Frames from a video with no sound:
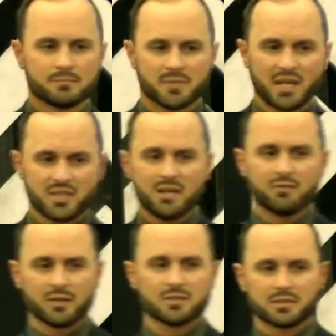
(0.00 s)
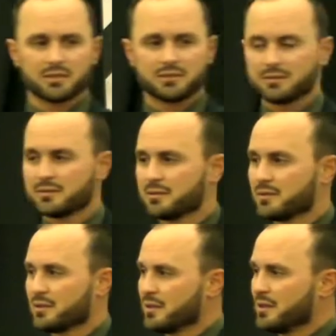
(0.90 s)
That's evil, isn't it?
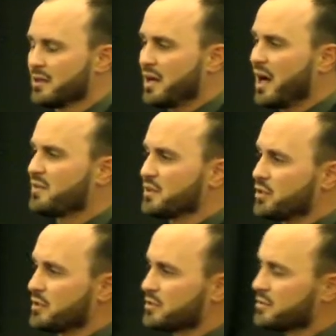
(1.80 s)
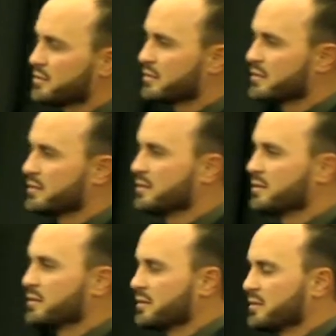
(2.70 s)
Covetous.
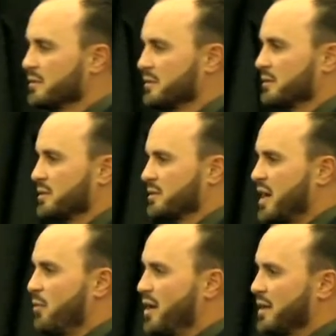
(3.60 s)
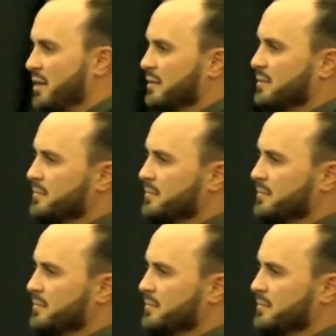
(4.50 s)
Is that wicked?